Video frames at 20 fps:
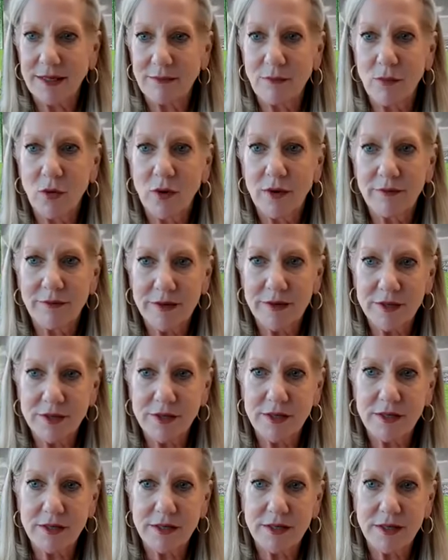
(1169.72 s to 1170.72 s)
more
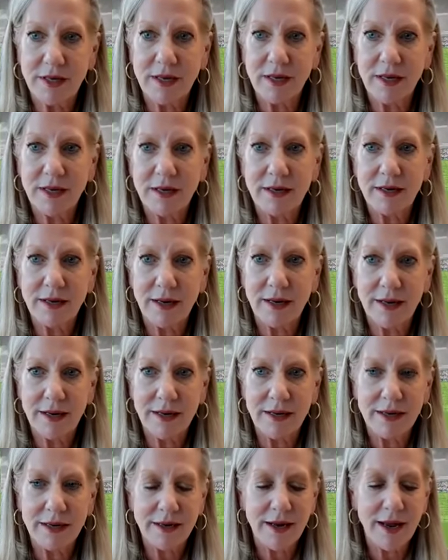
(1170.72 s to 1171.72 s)
efficient,
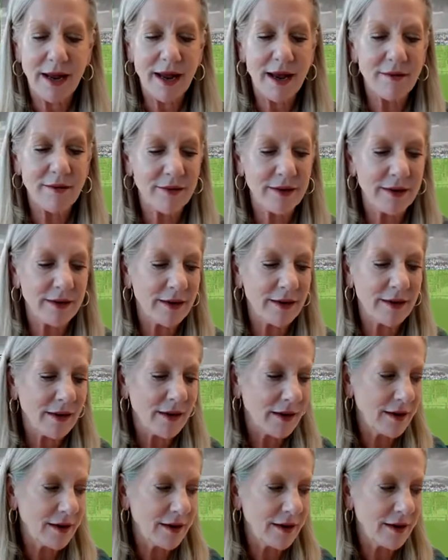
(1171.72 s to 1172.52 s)
and having,